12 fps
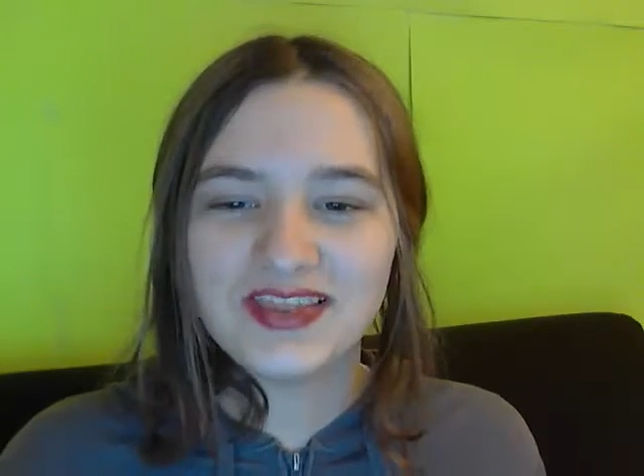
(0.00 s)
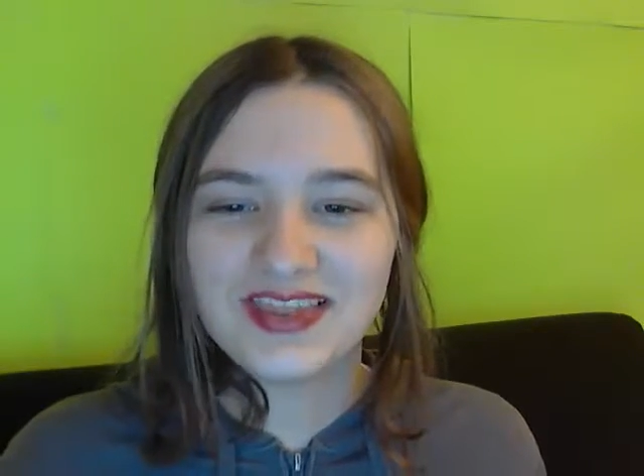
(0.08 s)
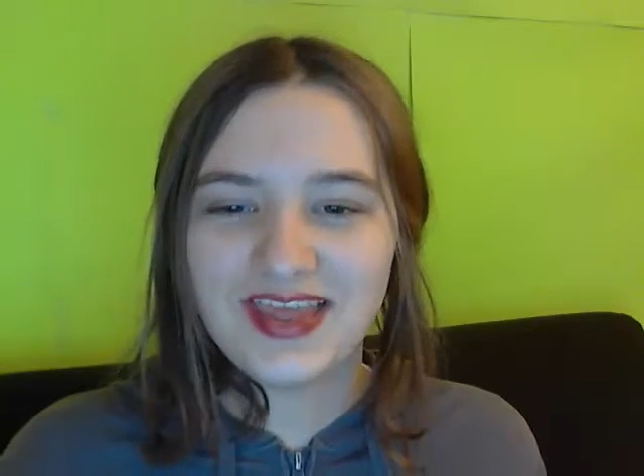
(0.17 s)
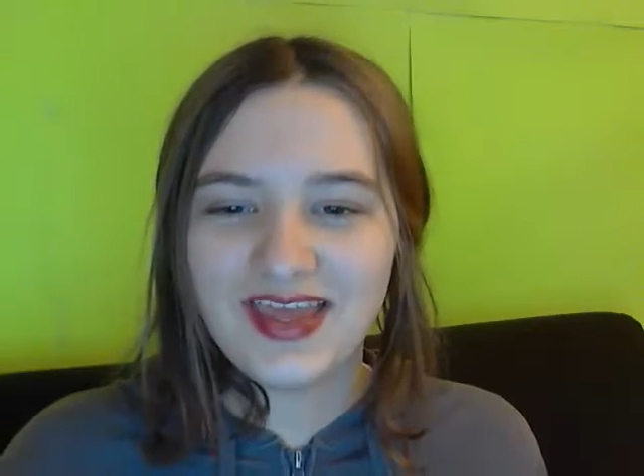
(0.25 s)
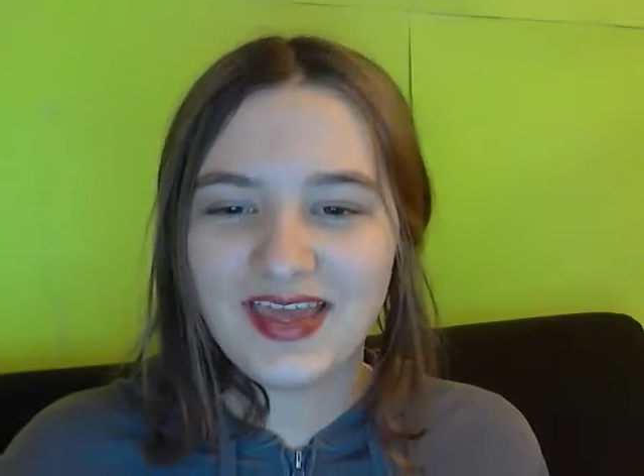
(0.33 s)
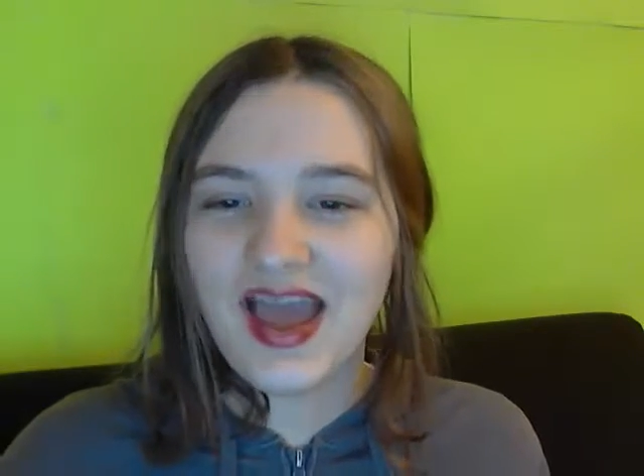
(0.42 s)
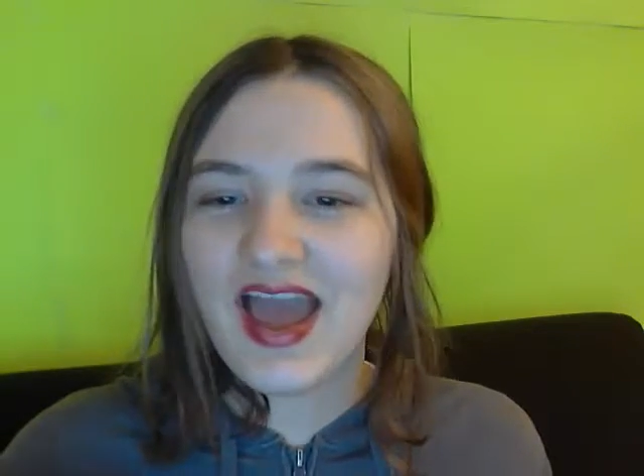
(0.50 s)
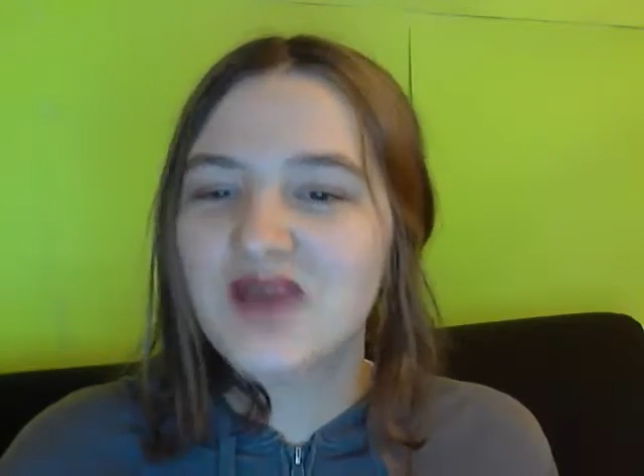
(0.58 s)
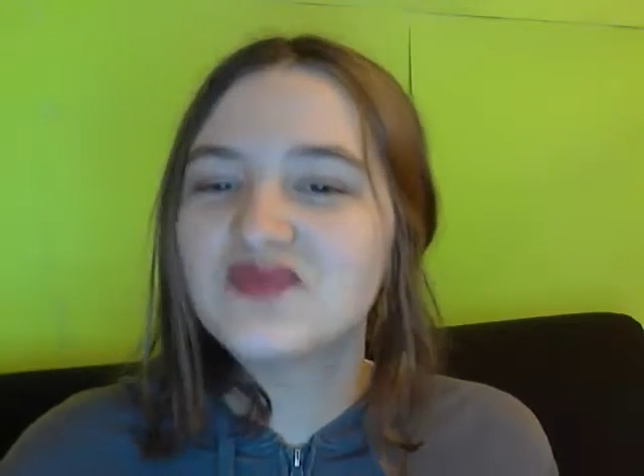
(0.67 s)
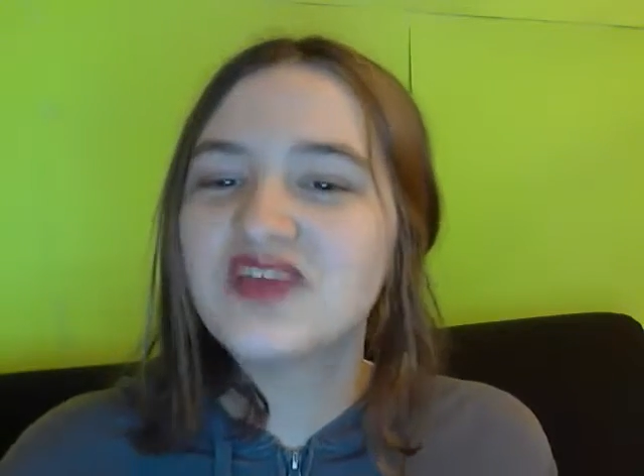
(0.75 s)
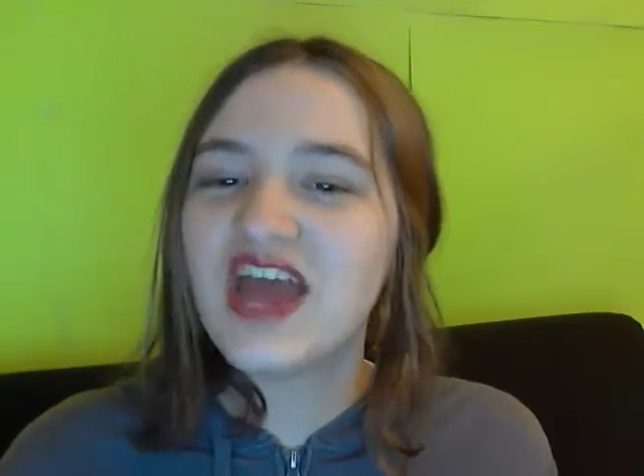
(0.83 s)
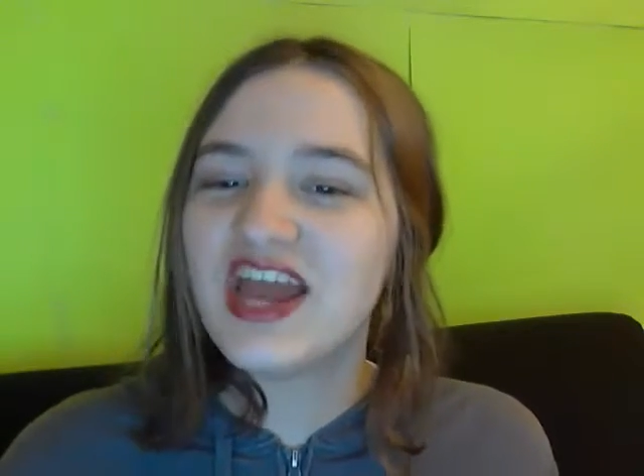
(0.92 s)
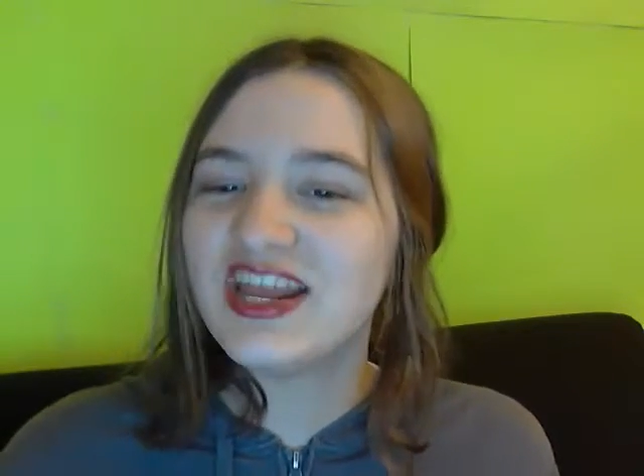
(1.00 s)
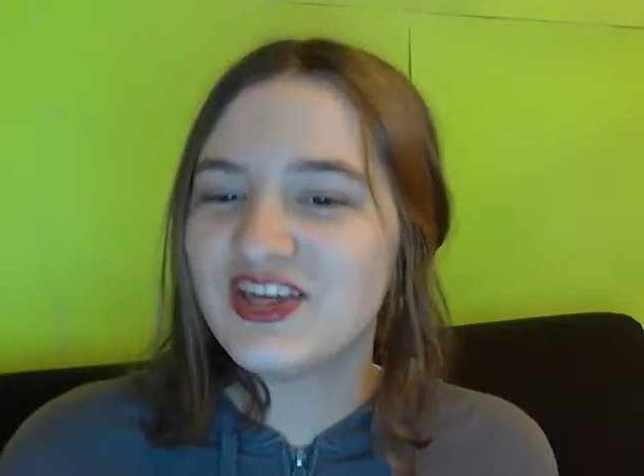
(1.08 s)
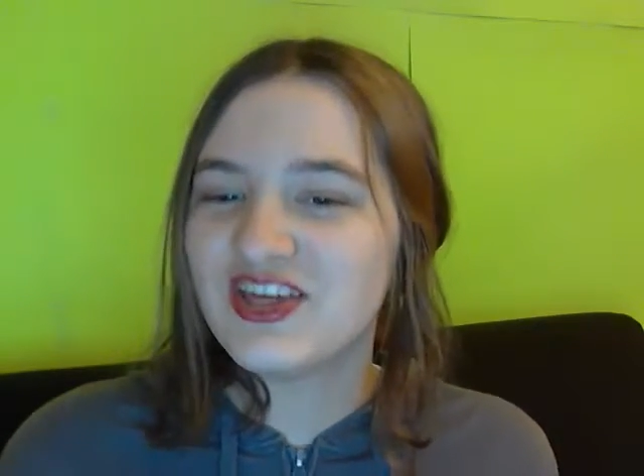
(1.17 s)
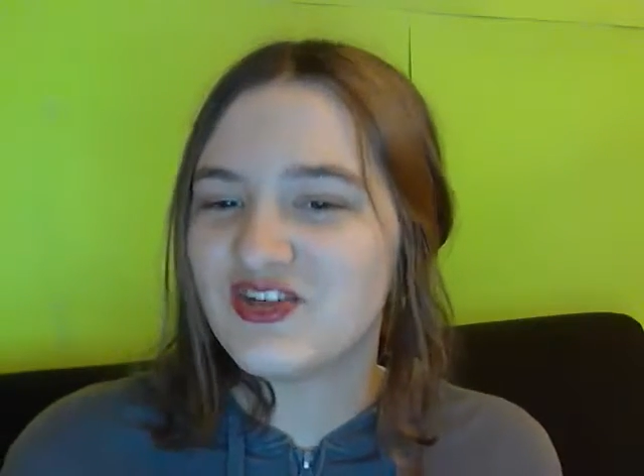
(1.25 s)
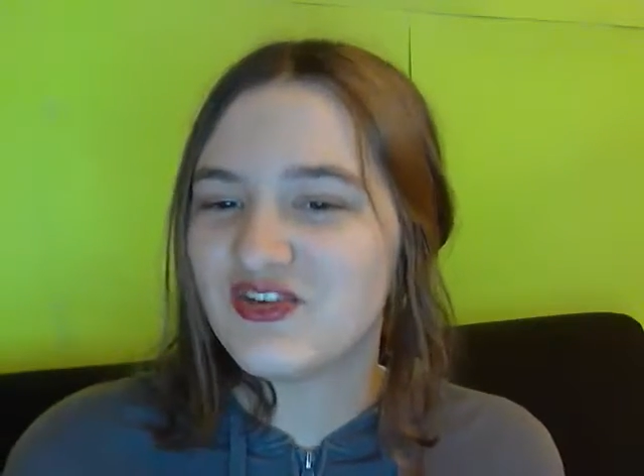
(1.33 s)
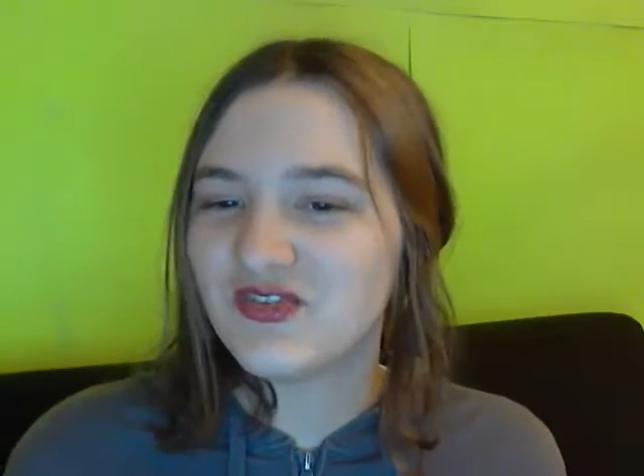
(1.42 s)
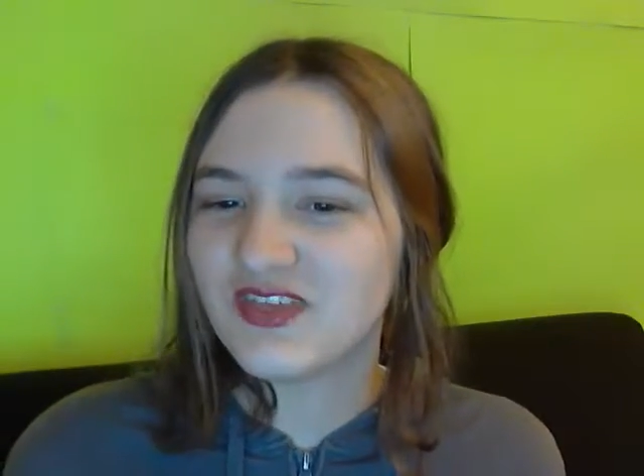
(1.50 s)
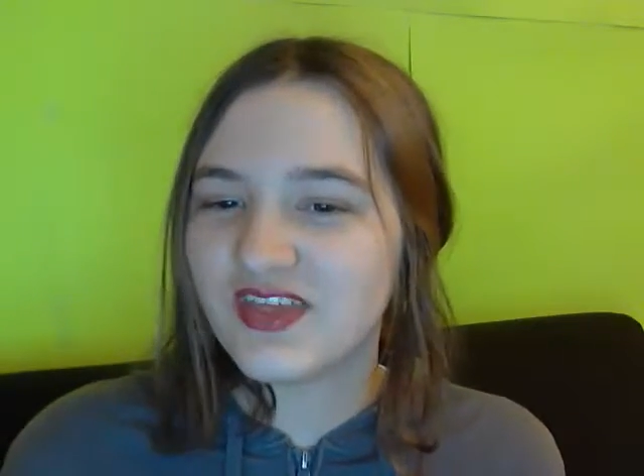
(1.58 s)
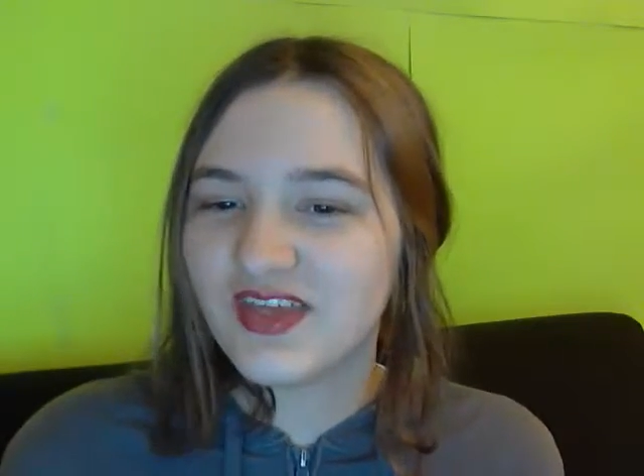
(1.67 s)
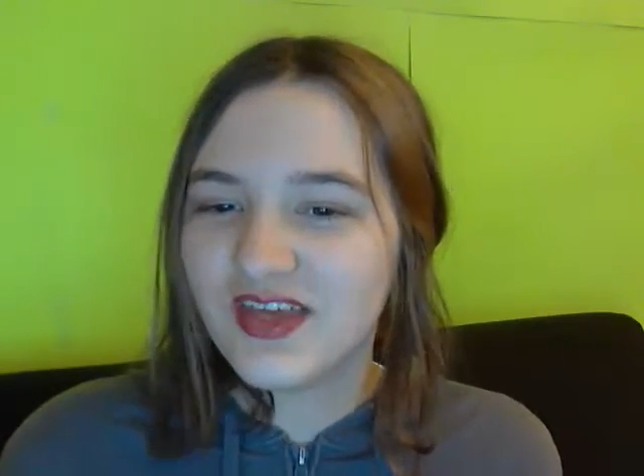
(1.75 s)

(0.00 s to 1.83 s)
saying, I have daddy issues.